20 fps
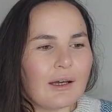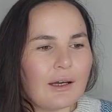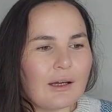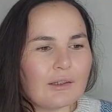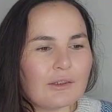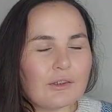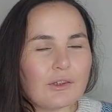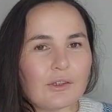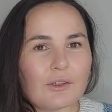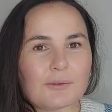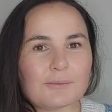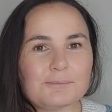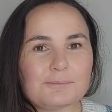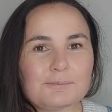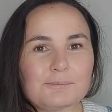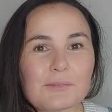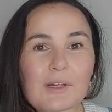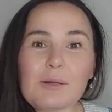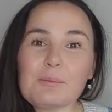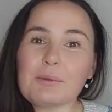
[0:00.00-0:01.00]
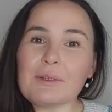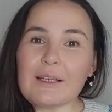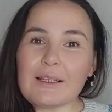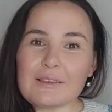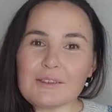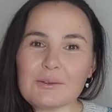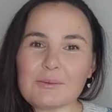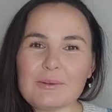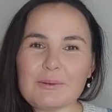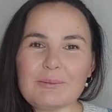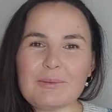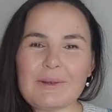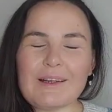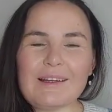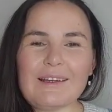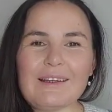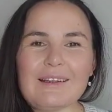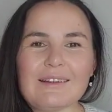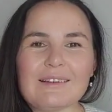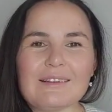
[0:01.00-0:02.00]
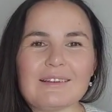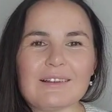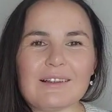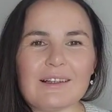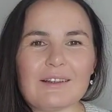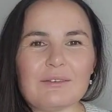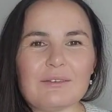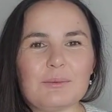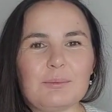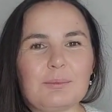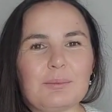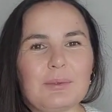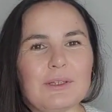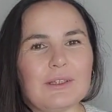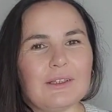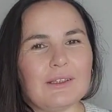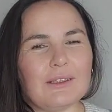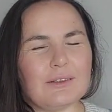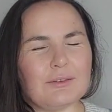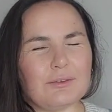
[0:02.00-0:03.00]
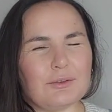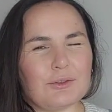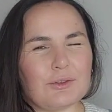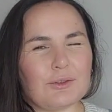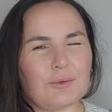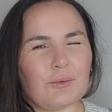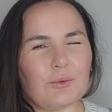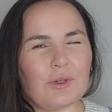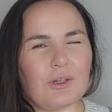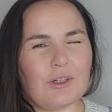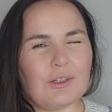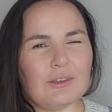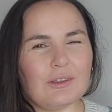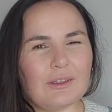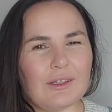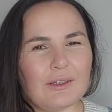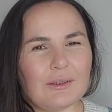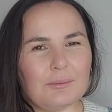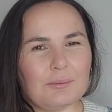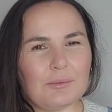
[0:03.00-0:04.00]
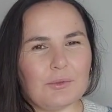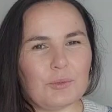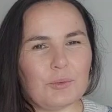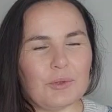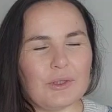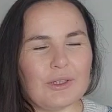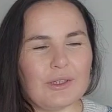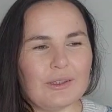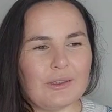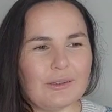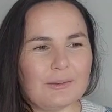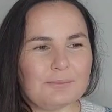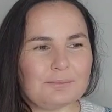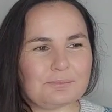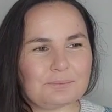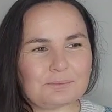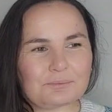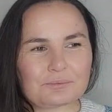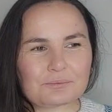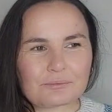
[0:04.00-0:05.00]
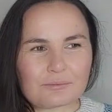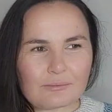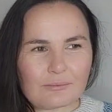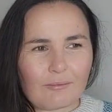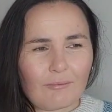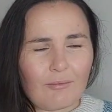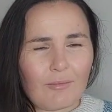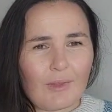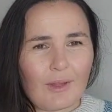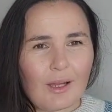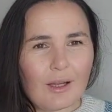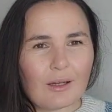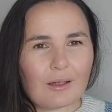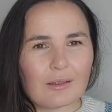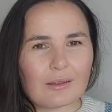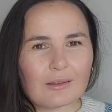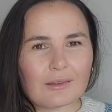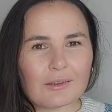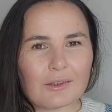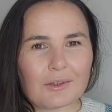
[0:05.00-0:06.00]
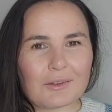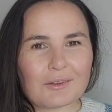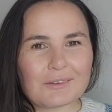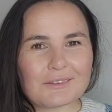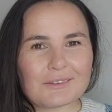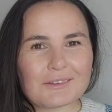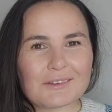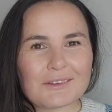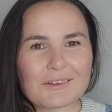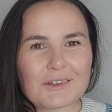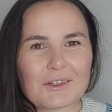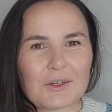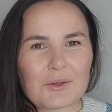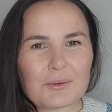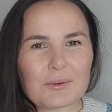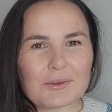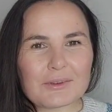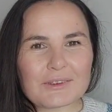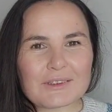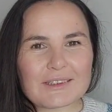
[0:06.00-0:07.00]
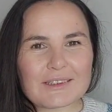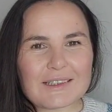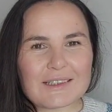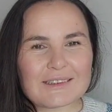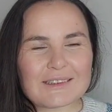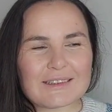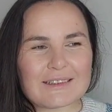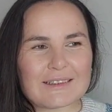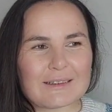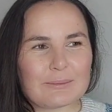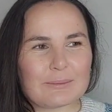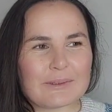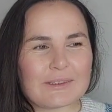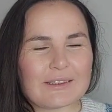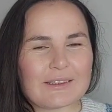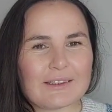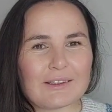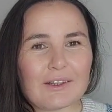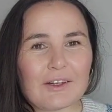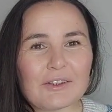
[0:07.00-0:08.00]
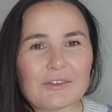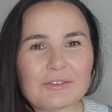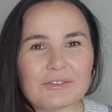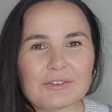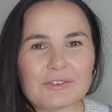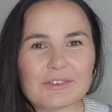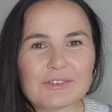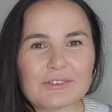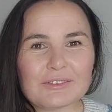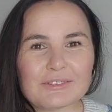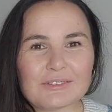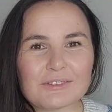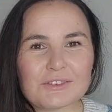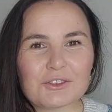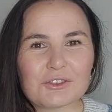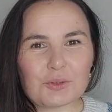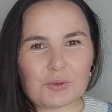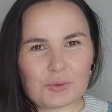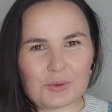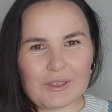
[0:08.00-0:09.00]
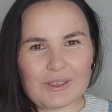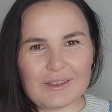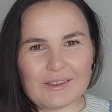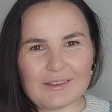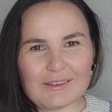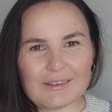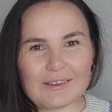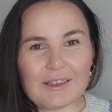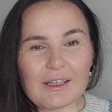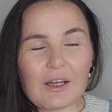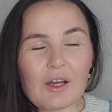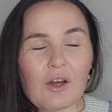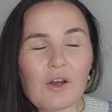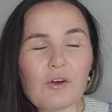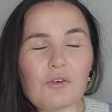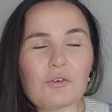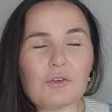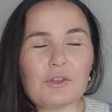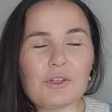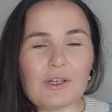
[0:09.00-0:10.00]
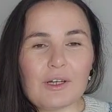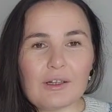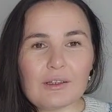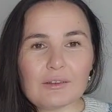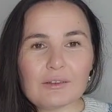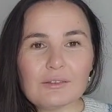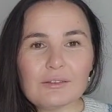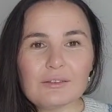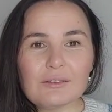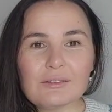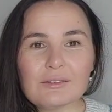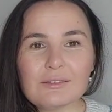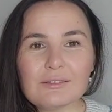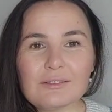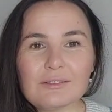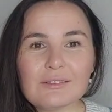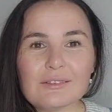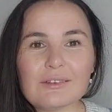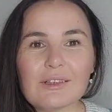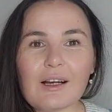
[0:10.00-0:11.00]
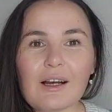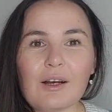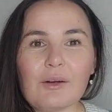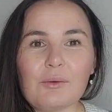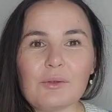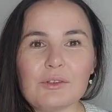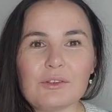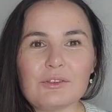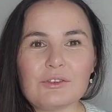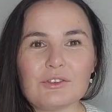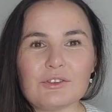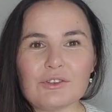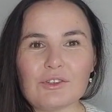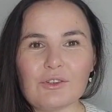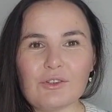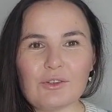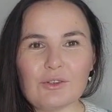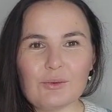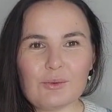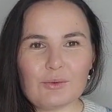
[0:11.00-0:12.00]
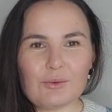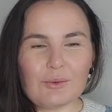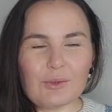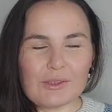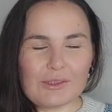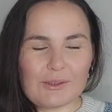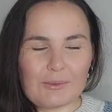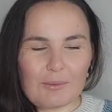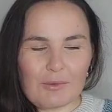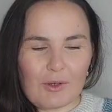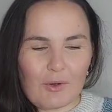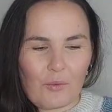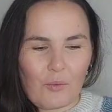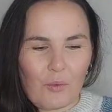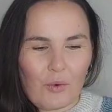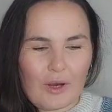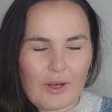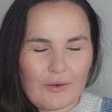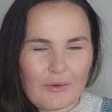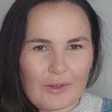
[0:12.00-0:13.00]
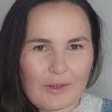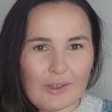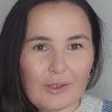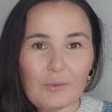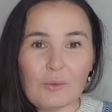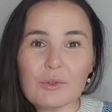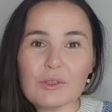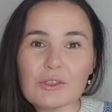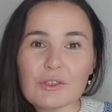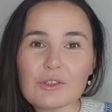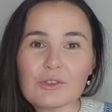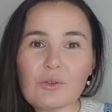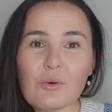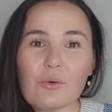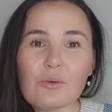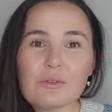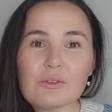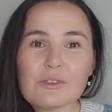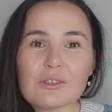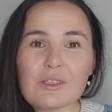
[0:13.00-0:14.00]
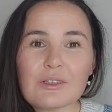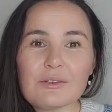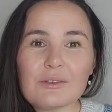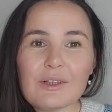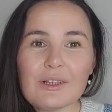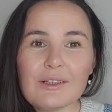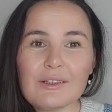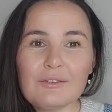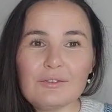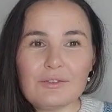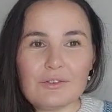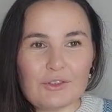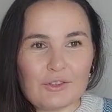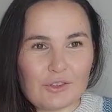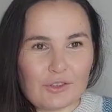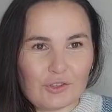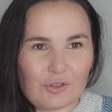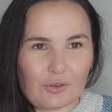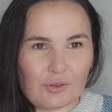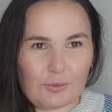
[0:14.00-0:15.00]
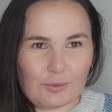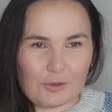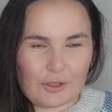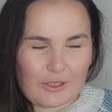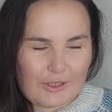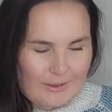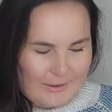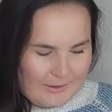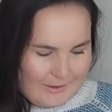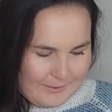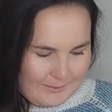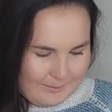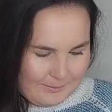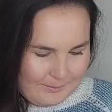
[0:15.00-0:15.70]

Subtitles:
And yeah, I'm glad to be back. I haven't been here for a while, I'm aware. Yeah, we'll discuss a little bit in life shortly. For now, I want to start with what I'm wearing, which is also a finished object.